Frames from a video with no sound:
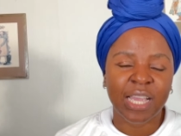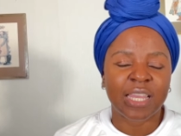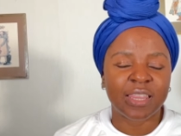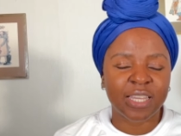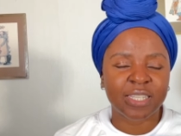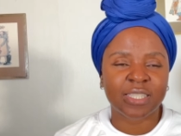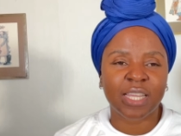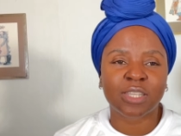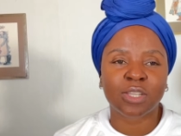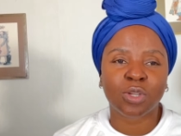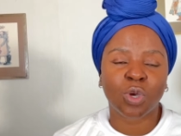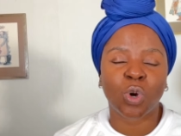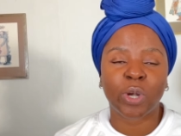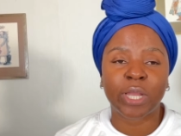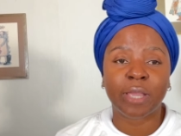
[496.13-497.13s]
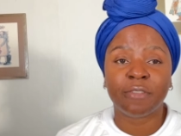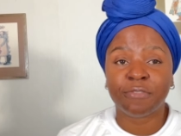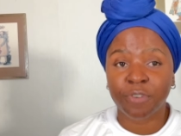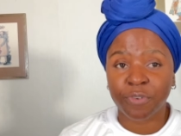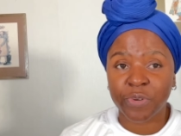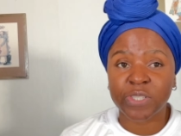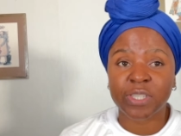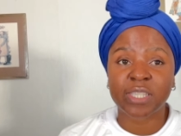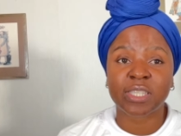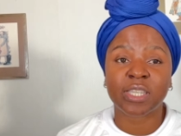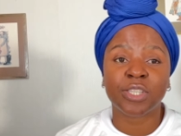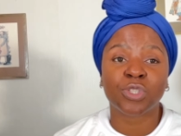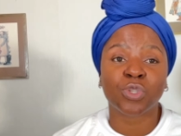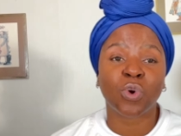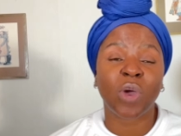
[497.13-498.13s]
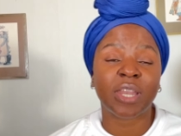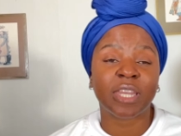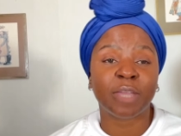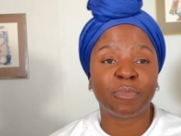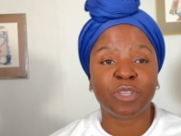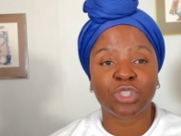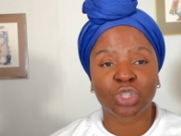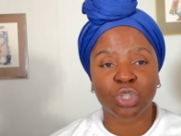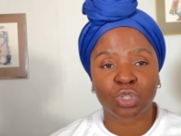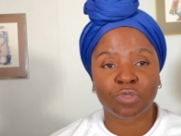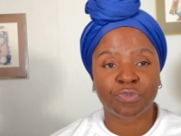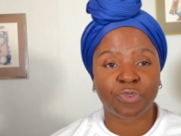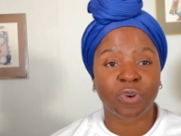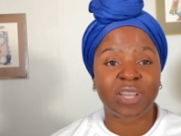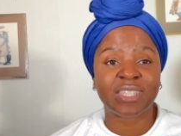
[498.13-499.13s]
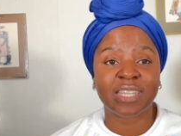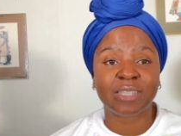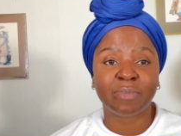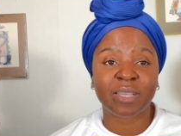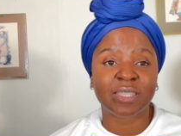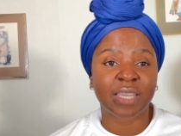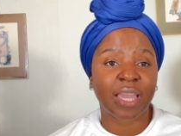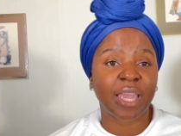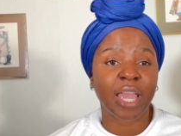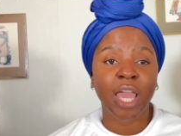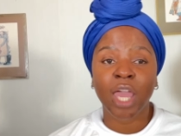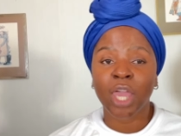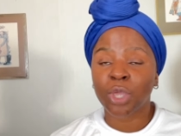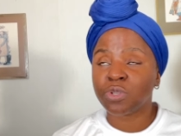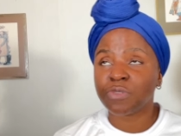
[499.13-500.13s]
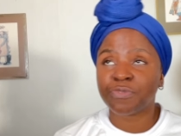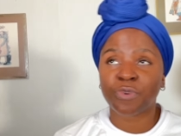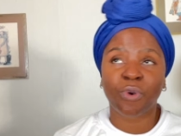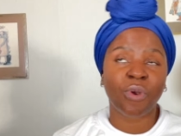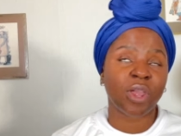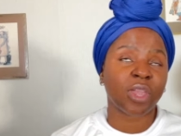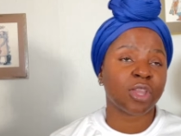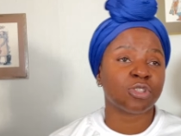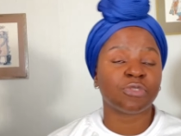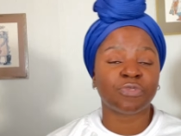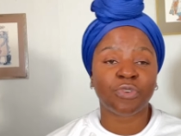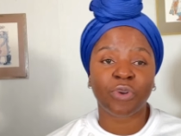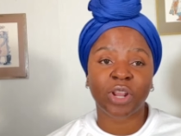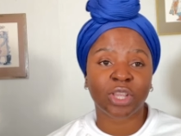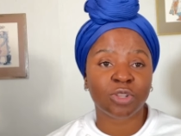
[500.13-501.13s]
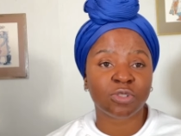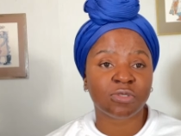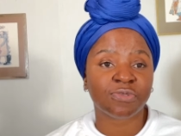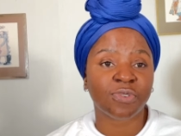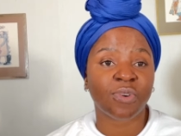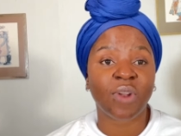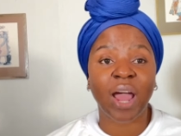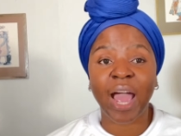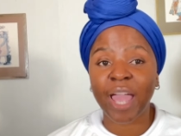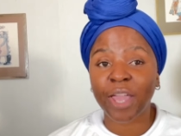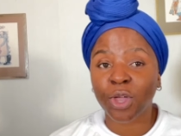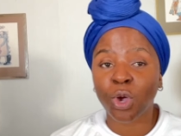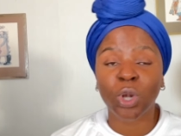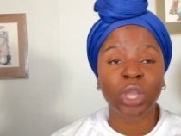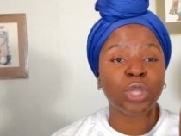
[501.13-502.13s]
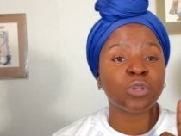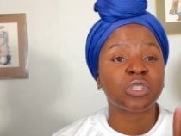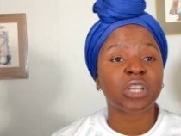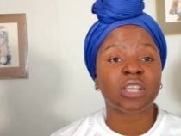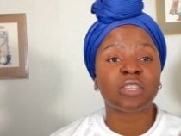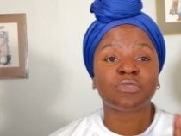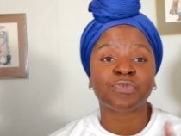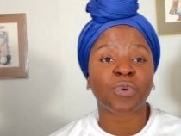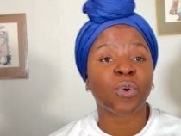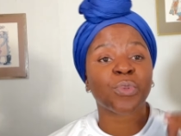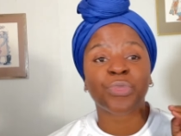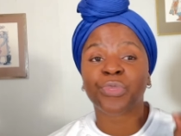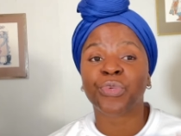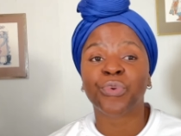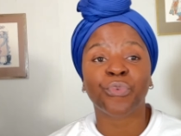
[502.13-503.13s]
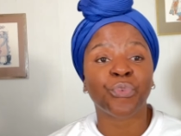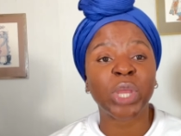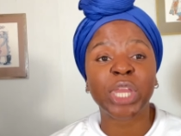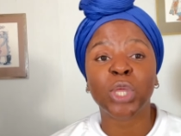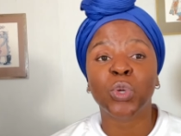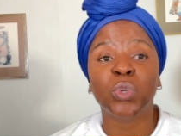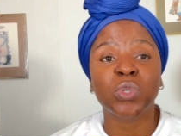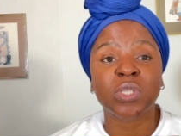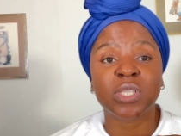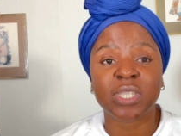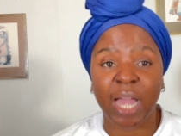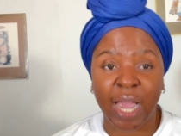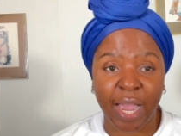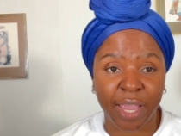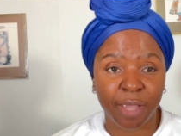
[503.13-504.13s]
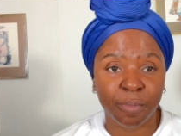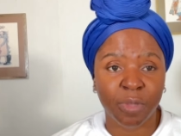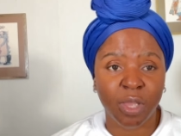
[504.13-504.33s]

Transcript: Then starting calling. For instance, his or her name is Cute Flora. Start by saying, Cute Flora, Kutifora, Cute Flora. I calling you just for three good time.